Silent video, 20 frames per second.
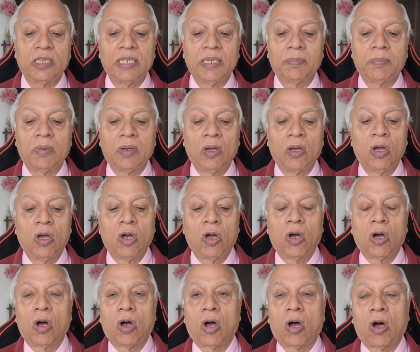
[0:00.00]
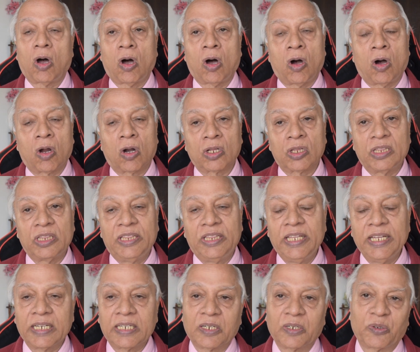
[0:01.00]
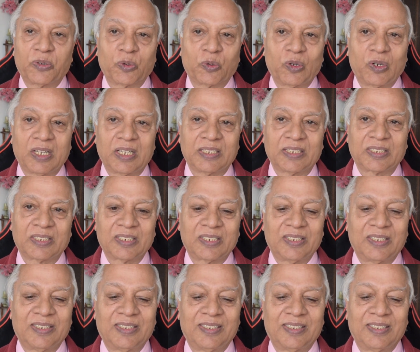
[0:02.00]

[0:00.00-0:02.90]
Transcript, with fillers: them or they control us.